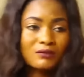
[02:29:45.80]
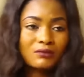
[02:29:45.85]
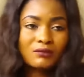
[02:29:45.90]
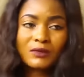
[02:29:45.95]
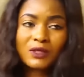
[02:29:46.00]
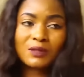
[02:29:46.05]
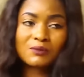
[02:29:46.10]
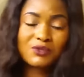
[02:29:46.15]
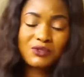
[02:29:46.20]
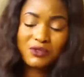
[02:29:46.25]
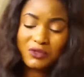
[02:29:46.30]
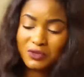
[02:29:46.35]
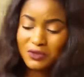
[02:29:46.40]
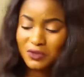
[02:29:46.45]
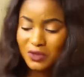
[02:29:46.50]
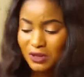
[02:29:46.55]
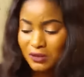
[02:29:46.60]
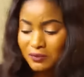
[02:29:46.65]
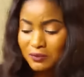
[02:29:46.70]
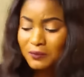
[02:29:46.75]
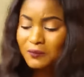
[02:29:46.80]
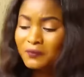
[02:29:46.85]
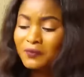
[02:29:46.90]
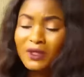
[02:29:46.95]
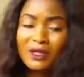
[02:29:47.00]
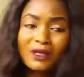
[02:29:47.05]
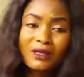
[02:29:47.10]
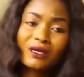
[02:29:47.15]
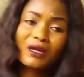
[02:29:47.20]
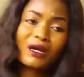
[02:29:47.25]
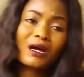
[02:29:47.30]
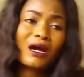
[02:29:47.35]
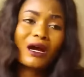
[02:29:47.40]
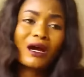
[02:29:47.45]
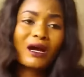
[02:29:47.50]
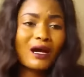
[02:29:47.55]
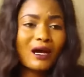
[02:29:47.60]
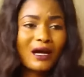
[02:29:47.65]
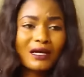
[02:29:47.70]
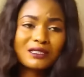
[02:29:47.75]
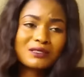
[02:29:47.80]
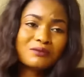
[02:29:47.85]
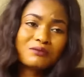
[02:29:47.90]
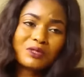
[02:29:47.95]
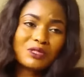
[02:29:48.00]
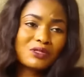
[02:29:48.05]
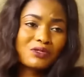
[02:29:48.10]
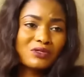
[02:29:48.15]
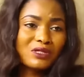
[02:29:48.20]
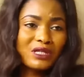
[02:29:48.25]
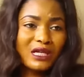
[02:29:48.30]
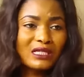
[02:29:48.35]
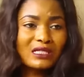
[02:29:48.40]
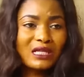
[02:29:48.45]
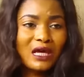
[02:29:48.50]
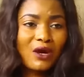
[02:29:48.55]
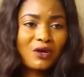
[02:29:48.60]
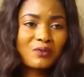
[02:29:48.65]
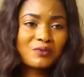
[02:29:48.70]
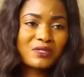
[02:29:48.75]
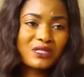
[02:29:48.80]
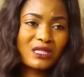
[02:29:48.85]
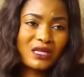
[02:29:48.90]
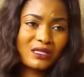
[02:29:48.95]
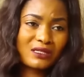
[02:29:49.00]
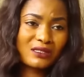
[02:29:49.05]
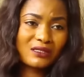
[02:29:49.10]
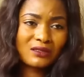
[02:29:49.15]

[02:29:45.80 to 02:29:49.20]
I'm sorry. I didn't mean to get her upset.